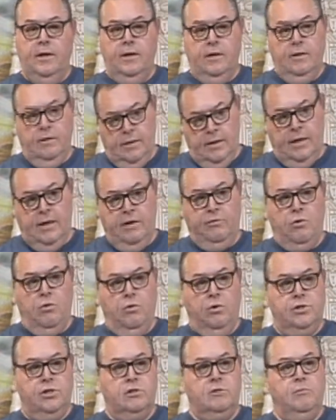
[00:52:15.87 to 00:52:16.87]
yeah, of
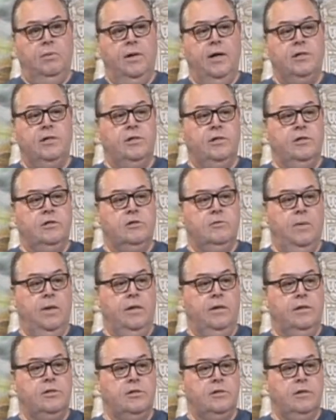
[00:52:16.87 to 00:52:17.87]
course, it's blessings, but
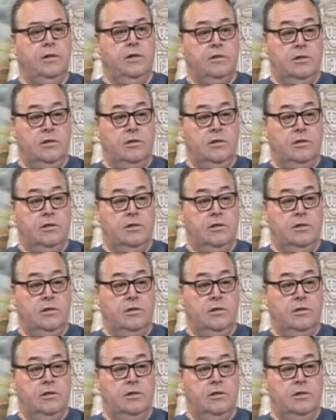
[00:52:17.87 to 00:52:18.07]
it's